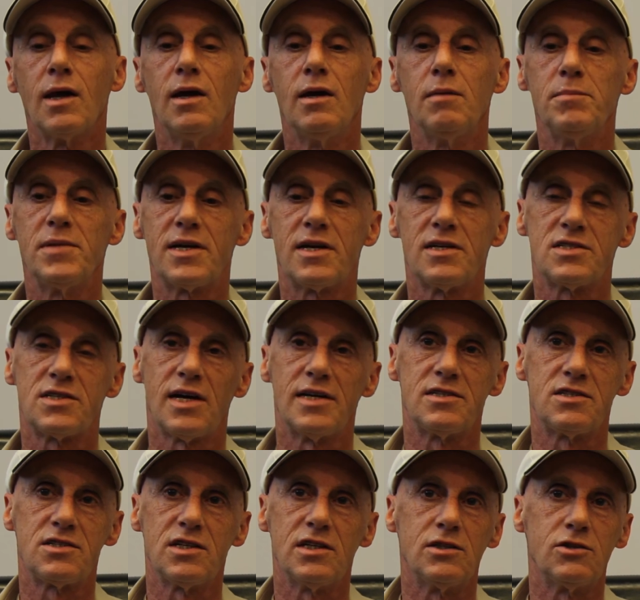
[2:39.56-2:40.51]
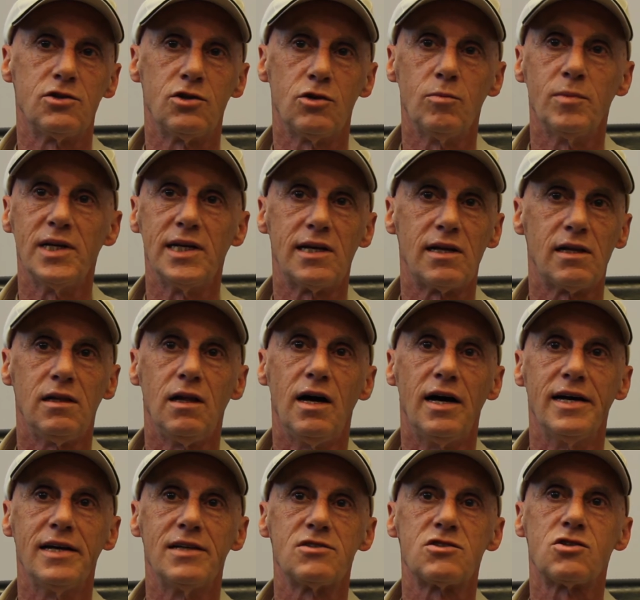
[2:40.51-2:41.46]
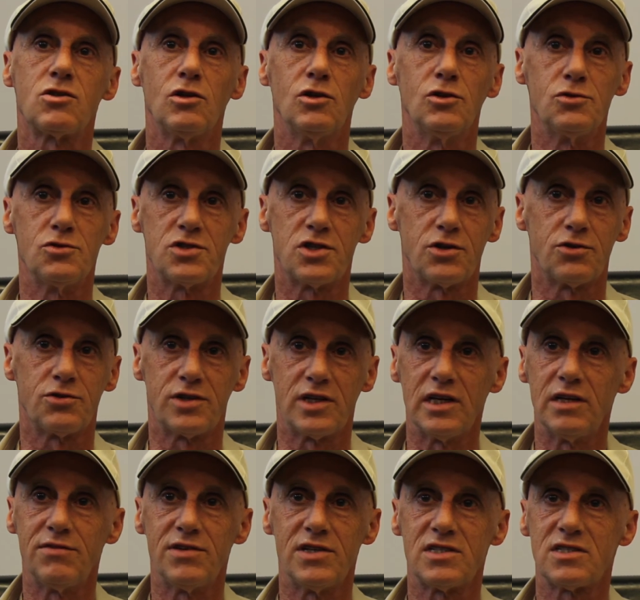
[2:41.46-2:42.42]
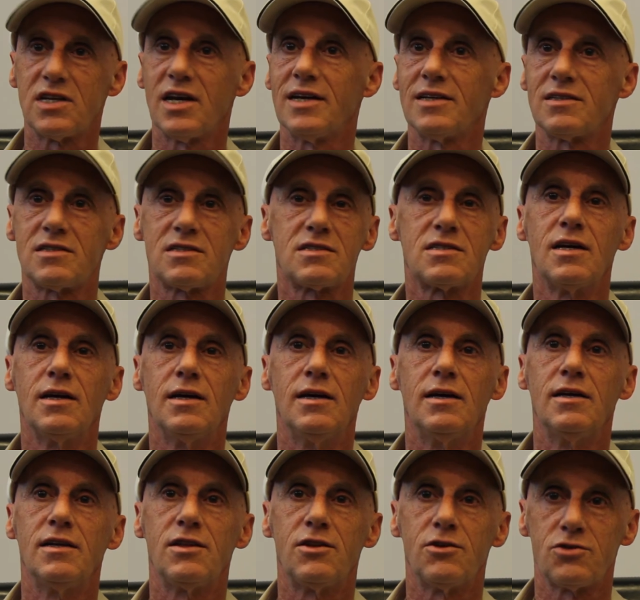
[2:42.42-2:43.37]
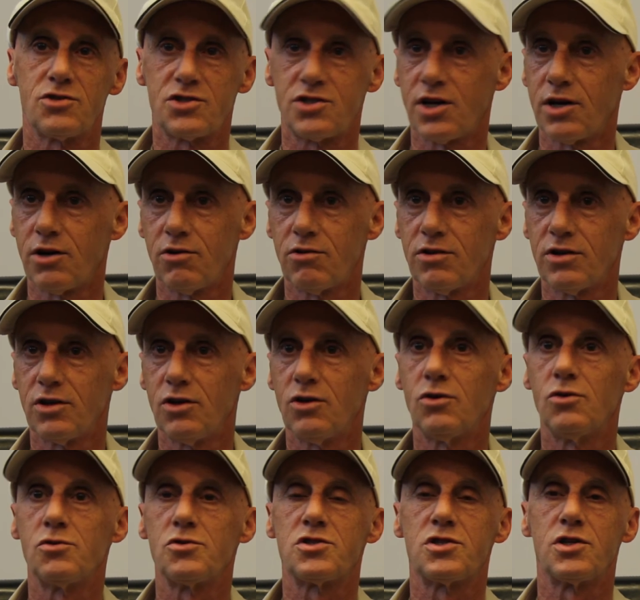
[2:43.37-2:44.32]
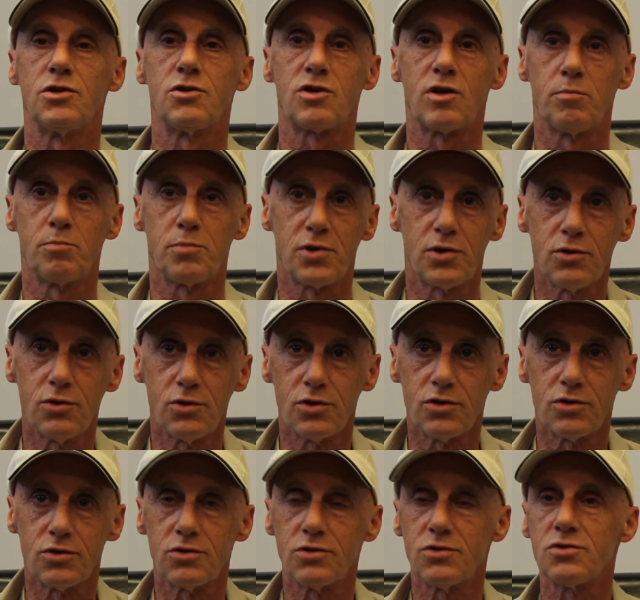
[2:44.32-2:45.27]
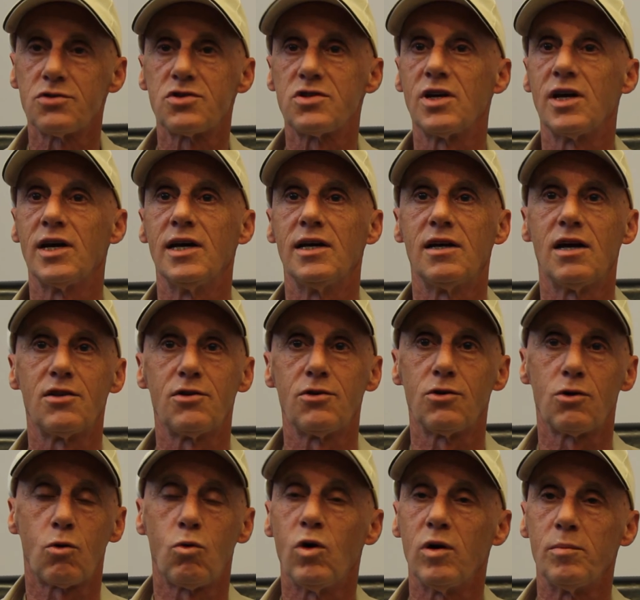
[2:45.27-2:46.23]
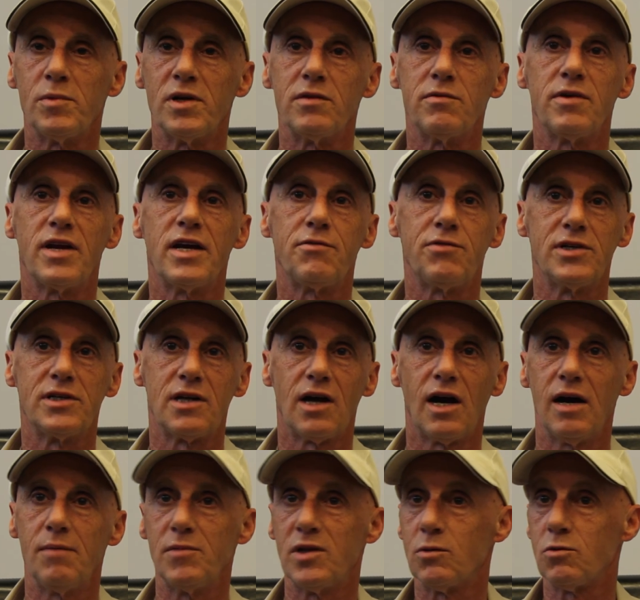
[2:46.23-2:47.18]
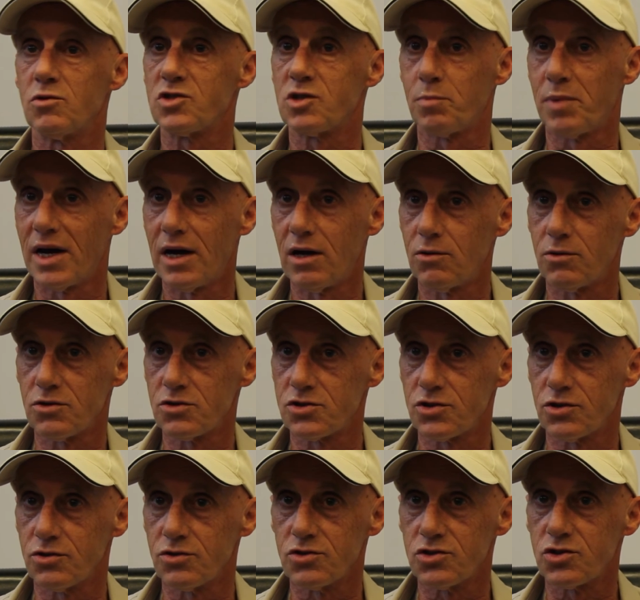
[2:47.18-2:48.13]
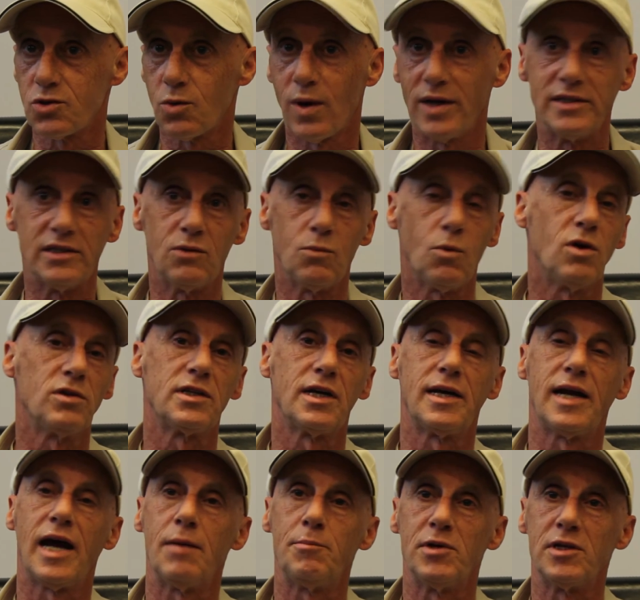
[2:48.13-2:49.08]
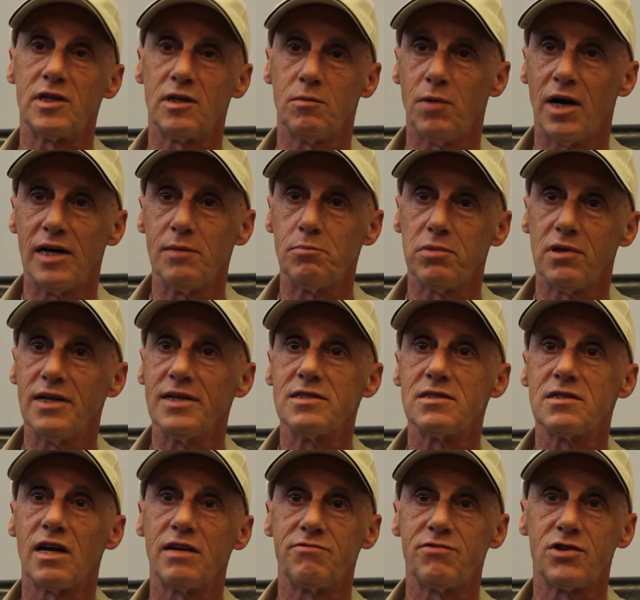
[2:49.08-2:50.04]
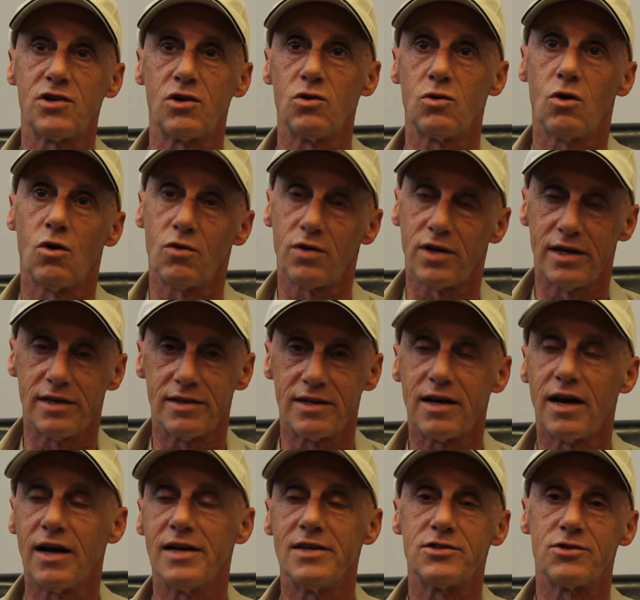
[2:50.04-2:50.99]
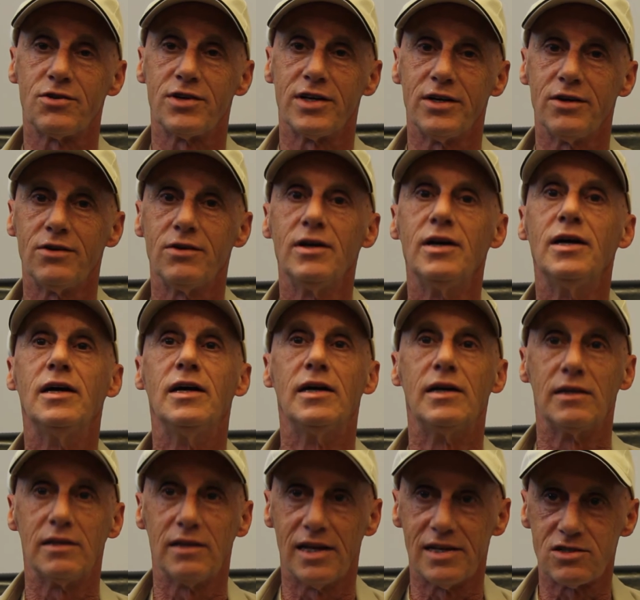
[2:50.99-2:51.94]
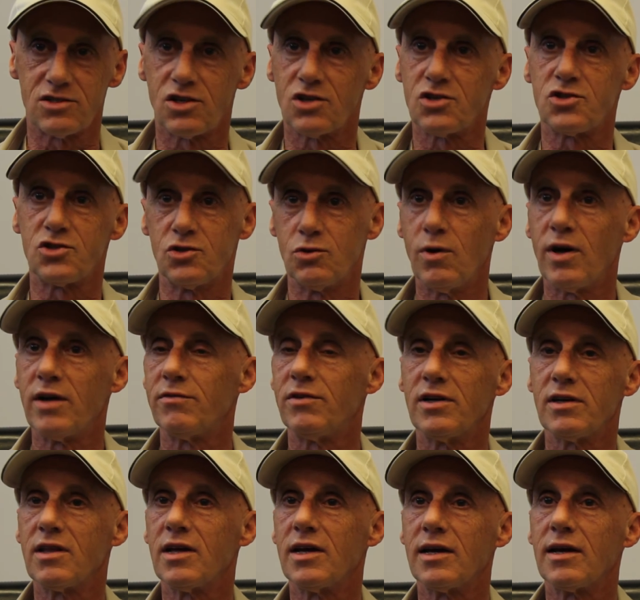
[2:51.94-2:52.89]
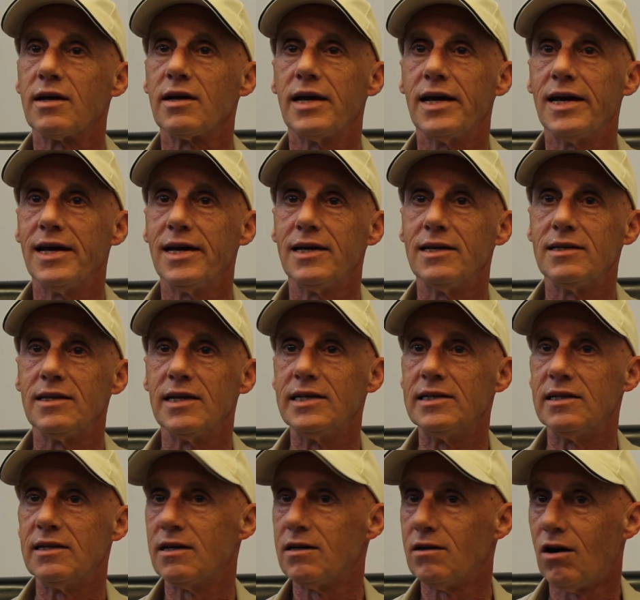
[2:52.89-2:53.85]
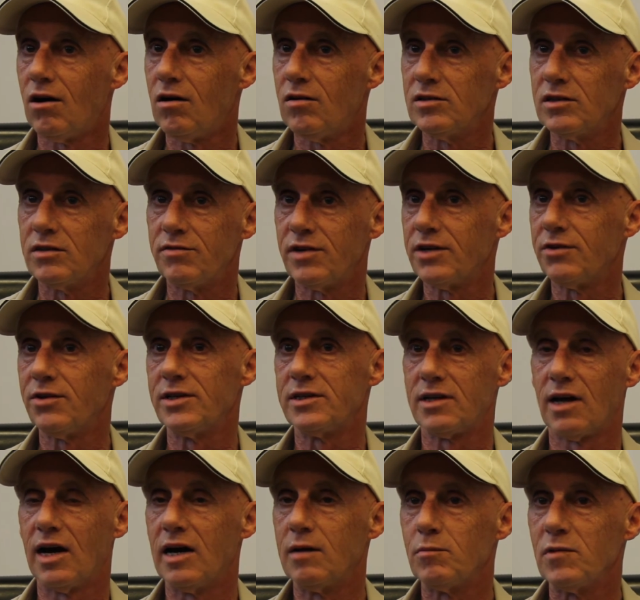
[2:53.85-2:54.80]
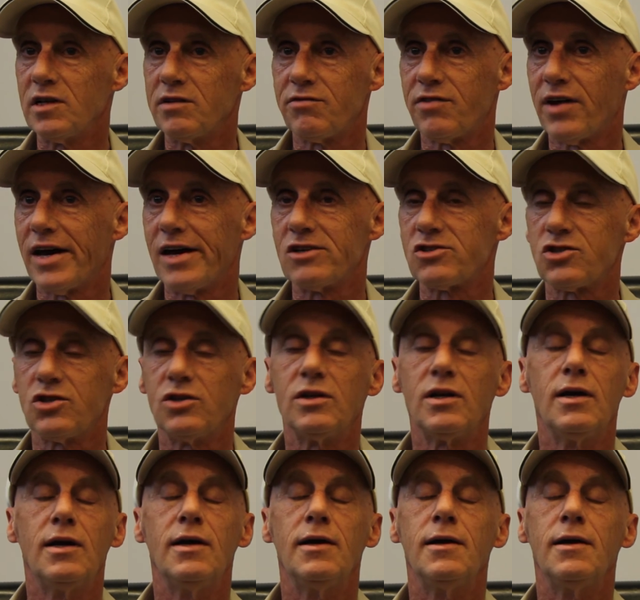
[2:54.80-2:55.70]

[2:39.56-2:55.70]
because I'd seen too many clients lose their TV sets, their stereos, their computers, and other equipment every time there was a power surge. So I didn't want that happening to my place. I figured, okay, the guys are here, let's just do everything. And they did it all in a very timely fashion.